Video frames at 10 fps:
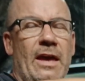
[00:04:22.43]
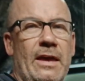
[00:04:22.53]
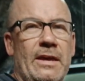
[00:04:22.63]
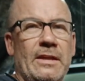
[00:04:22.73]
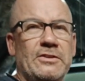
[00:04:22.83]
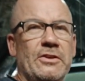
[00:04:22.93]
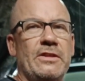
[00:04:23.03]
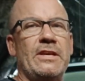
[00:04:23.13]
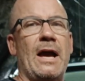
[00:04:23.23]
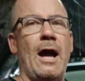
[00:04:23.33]
into
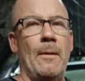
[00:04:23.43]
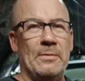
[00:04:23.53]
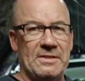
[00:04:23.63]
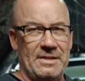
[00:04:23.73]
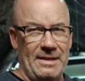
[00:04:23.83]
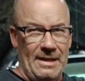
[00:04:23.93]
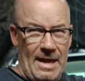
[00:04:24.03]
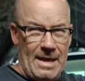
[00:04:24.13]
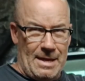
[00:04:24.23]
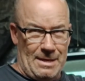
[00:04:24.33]
the opposite
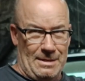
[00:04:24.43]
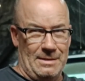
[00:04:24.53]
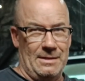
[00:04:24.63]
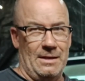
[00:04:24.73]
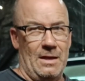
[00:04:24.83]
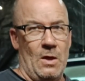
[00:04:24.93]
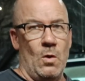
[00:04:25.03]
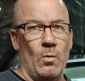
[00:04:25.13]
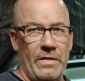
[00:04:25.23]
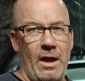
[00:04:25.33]
lane
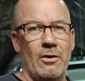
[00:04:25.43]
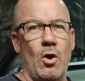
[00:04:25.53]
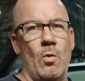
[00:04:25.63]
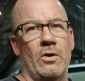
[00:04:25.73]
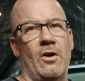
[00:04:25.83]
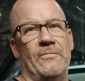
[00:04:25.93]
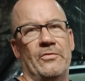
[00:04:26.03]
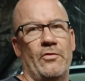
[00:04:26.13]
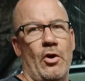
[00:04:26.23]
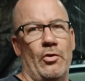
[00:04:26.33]
without going off the
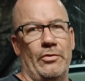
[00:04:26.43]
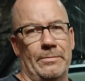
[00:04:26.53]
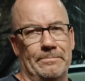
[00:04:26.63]
road.